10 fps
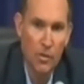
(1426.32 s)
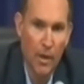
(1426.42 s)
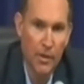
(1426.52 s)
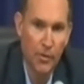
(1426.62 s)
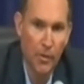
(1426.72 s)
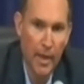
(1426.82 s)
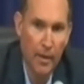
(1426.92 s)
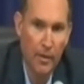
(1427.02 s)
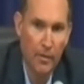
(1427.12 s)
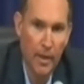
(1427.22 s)
do
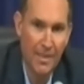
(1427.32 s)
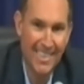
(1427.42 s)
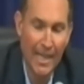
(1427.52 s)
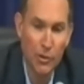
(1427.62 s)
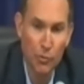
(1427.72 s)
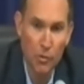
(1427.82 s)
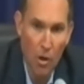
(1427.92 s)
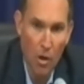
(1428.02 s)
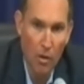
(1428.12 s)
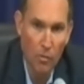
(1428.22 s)
a scheduled
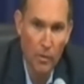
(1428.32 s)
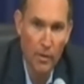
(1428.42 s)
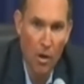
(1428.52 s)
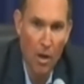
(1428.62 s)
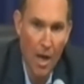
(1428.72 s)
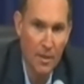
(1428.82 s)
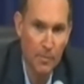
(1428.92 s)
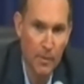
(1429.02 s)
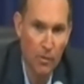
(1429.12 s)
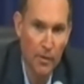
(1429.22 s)
call with all
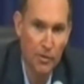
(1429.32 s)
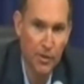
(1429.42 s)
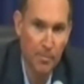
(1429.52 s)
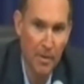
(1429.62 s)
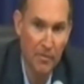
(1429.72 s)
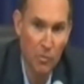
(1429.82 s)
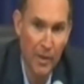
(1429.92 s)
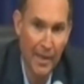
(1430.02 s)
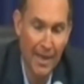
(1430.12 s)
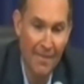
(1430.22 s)
hospital leadership every
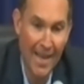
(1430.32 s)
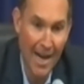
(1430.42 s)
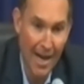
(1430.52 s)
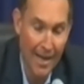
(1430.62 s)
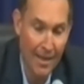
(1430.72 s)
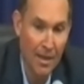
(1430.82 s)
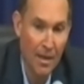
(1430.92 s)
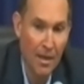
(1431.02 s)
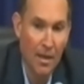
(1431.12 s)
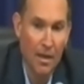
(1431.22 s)
week. And then
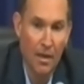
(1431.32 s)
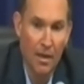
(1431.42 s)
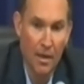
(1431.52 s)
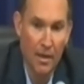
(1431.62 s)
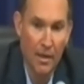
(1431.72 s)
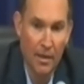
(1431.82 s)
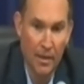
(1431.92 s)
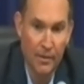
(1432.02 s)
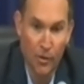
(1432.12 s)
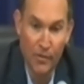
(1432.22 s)

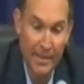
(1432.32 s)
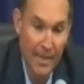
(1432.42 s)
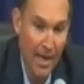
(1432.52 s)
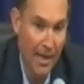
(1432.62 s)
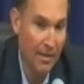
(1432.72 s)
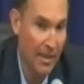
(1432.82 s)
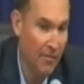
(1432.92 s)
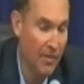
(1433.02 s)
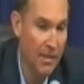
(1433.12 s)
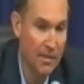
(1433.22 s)
during the day and the
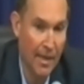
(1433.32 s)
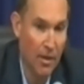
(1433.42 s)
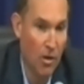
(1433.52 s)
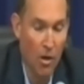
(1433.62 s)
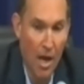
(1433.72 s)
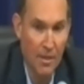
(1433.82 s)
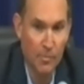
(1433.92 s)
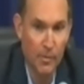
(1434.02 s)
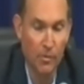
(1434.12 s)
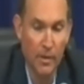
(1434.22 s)
evenings, I call
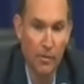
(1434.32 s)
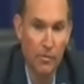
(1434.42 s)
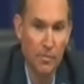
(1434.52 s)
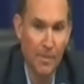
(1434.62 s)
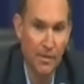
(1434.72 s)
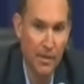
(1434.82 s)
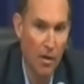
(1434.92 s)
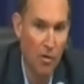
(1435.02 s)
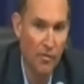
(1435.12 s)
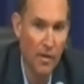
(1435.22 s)
hospital leaders
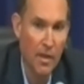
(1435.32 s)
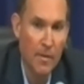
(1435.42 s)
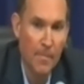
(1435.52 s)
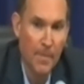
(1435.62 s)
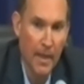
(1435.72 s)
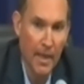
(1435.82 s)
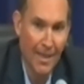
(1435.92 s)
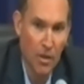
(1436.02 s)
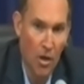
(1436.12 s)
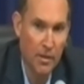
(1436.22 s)
myself and I
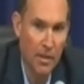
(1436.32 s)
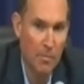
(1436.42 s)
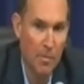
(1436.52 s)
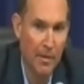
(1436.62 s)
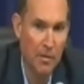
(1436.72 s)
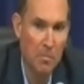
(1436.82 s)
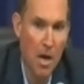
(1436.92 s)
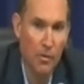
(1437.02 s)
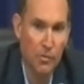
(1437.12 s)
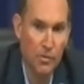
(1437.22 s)
talk to them about the
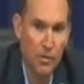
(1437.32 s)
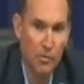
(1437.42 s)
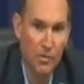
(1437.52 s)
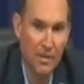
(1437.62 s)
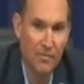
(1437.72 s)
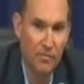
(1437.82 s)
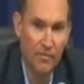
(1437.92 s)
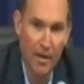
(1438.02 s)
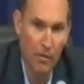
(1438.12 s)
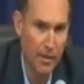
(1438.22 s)
models. There's
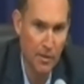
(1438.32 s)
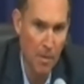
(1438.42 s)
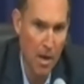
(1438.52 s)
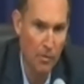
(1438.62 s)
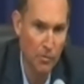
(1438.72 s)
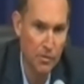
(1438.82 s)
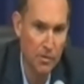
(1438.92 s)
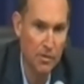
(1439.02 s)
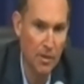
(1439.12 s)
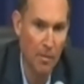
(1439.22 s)
various models.
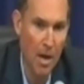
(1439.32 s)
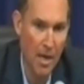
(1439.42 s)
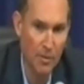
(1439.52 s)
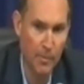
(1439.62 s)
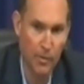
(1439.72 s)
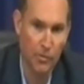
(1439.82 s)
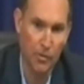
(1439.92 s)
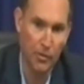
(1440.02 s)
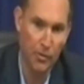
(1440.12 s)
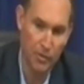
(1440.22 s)
Some hospitals
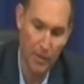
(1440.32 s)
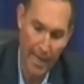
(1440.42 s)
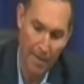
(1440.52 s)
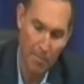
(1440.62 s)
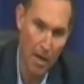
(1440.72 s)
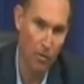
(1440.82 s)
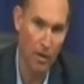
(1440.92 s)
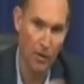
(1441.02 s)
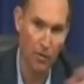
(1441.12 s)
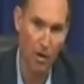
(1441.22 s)
are using a model. Other